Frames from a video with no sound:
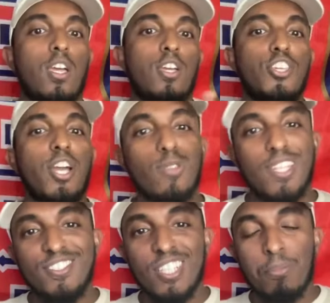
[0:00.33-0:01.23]
Yo, ladies
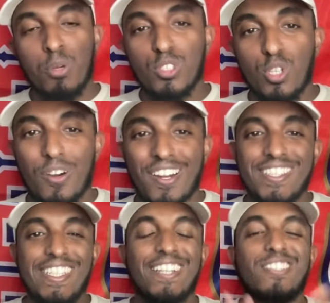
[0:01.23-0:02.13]
and gentlemen, what's going on?
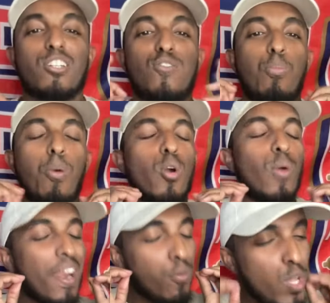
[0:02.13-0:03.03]
It's Egal Talks
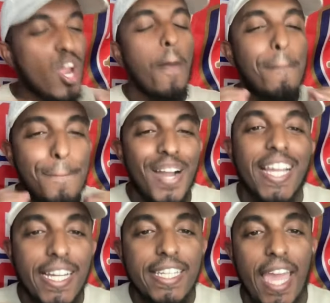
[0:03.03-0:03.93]
Football, and we are
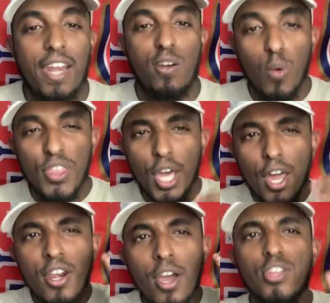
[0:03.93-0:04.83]
back again with
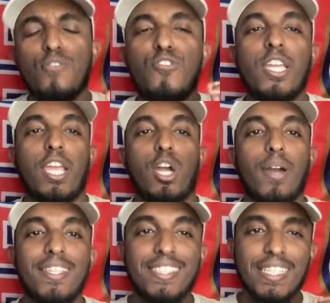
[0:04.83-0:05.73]
another
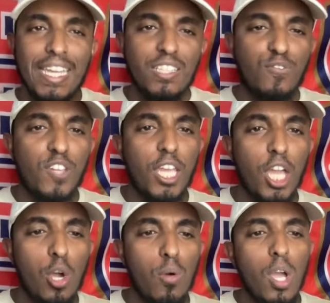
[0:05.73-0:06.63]
video. And today's
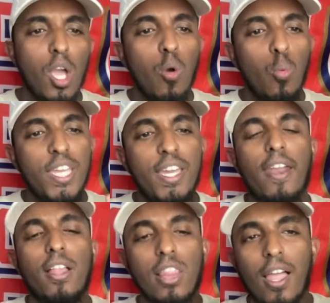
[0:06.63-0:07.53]
video, we
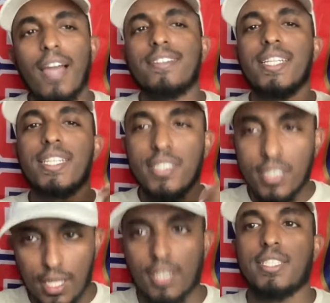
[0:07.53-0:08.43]
got a lot to
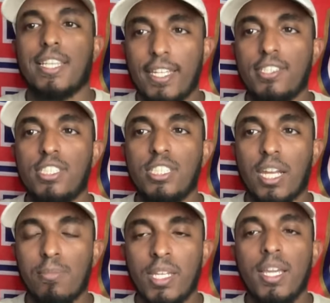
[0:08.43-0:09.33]
discuss, ladies and
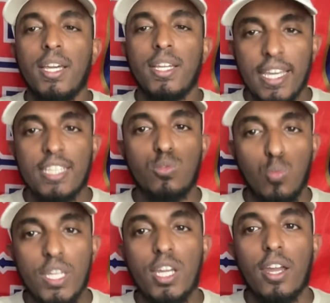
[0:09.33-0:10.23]
gentlemen. Yes,
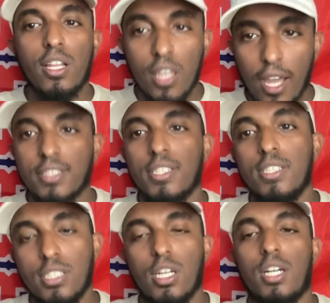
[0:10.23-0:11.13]
we got a lot to
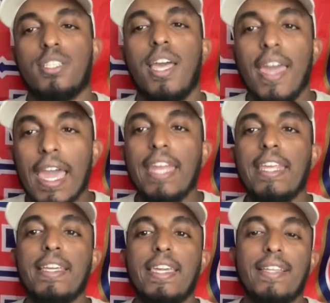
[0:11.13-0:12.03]
discuss.
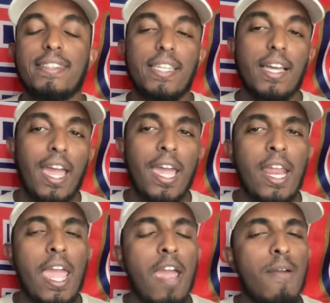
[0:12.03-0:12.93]
Eddie Nketiah and
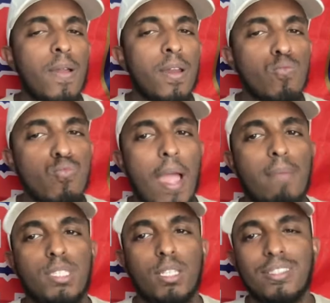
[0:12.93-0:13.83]
Aaron
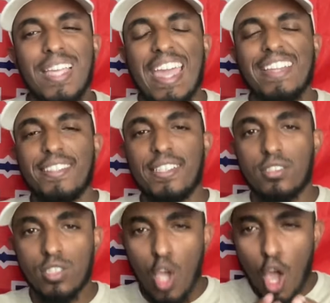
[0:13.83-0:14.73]
Ramsdale's
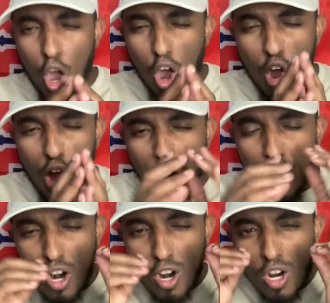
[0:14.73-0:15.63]
exits
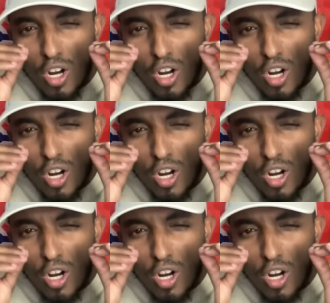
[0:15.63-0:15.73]
are